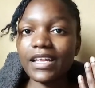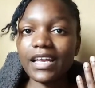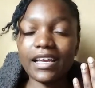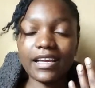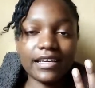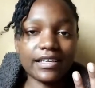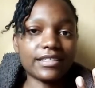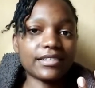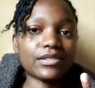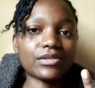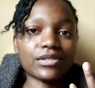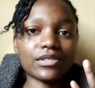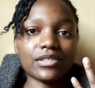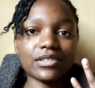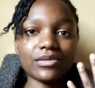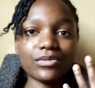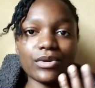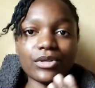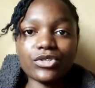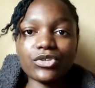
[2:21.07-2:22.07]
and
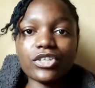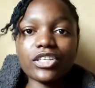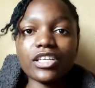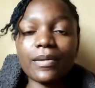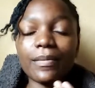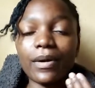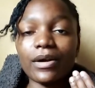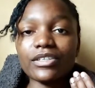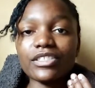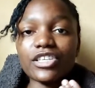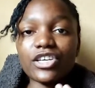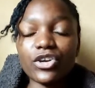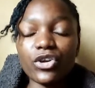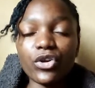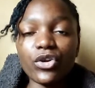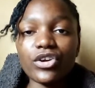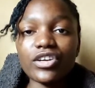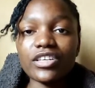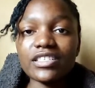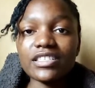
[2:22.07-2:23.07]
we're talking about
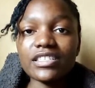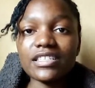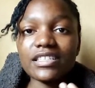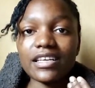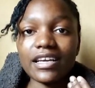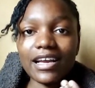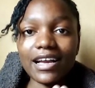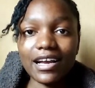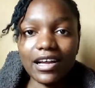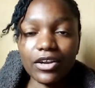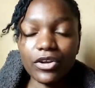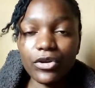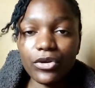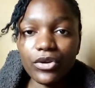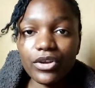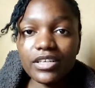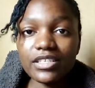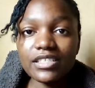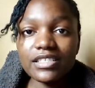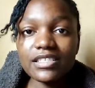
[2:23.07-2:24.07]
increasing the
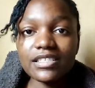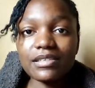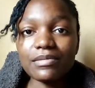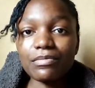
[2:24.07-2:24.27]
calories,